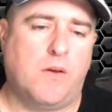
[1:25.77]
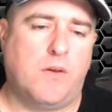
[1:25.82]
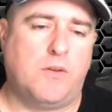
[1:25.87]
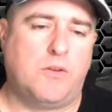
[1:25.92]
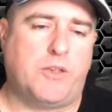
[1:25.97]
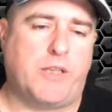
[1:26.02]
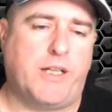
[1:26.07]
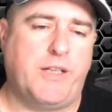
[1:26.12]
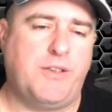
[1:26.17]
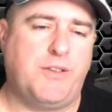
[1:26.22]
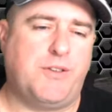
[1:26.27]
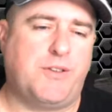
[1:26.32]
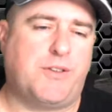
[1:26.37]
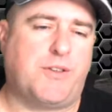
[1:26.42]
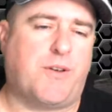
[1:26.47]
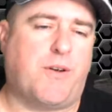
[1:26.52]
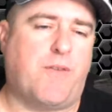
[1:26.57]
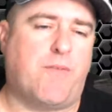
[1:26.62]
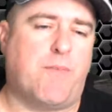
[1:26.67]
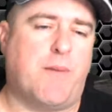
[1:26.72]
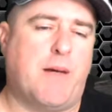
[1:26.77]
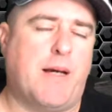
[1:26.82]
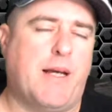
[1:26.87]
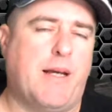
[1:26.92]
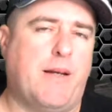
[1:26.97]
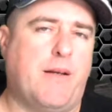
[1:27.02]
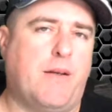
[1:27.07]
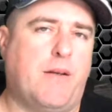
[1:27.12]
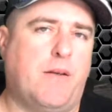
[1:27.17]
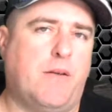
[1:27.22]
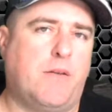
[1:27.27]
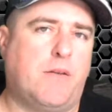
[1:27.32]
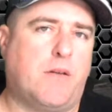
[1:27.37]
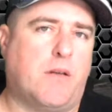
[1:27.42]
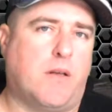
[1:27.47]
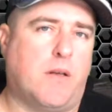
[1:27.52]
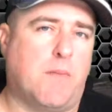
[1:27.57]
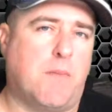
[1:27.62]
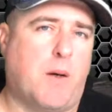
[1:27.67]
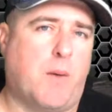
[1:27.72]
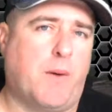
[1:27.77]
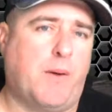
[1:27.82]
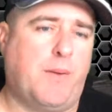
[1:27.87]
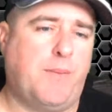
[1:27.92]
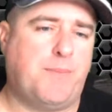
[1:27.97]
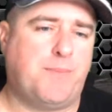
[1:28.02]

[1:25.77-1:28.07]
Changes that I've made to the mower.